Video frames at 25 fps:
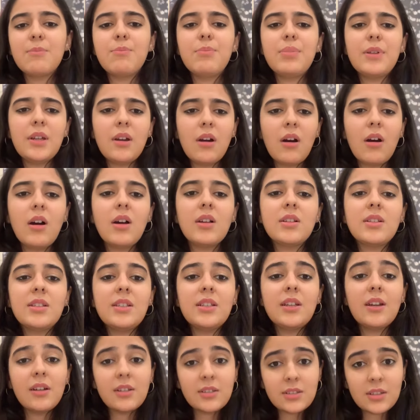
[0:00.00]
PR,
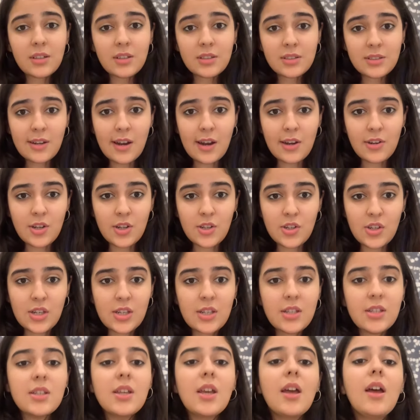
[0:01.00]
CSR strategies